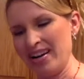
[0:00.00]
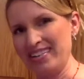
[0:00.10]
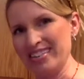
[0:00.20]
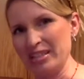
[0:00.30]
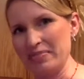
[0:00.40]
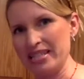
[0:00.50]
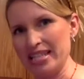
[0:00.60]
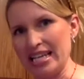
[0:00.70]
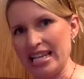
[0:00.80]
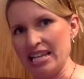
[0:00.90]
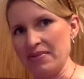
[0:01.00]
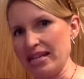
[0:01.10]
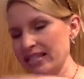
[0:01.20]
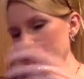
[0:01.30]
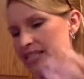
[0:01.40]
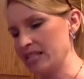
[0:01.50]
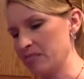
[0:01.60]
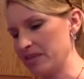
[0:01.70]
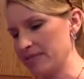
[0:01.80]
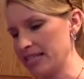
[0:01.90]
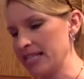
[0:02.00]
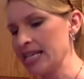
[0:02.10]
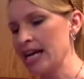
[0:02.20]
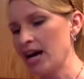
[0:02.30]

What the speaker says: hard lipstick anyway, so this is perfect.